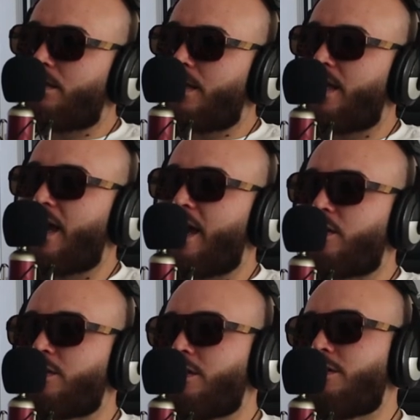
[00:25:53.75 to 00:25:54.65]
in
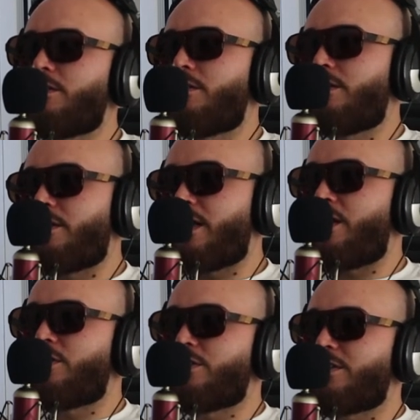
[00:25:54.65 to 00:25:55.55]
cash. And
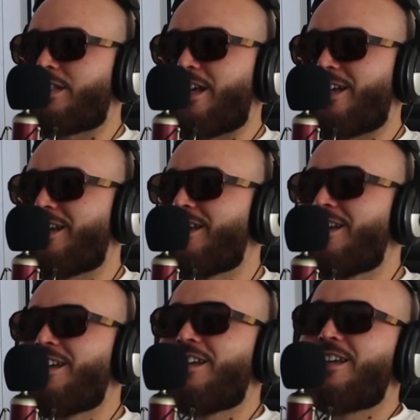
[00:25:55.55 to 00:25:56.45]
I was just like,
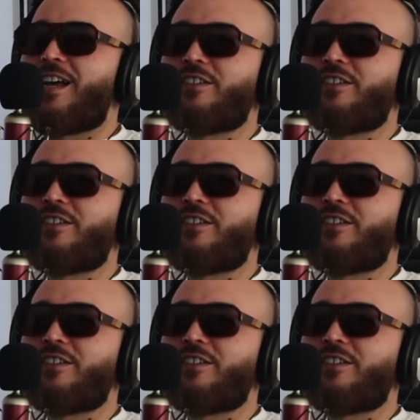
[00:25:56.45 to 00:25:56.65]
listen, man.